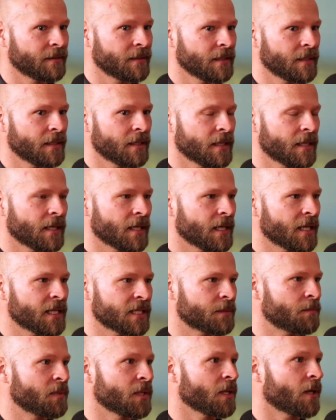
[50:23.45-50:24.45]
yeah.
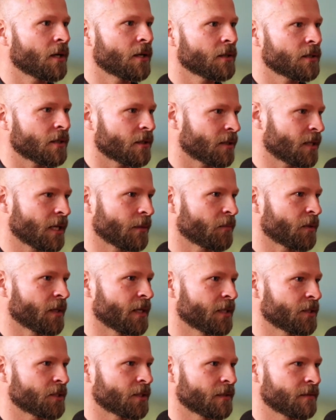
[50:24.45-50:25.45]
is beyond our
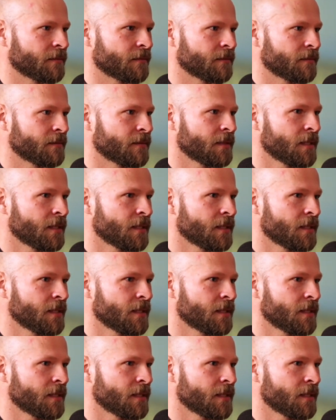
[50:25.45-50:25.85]
comprehension.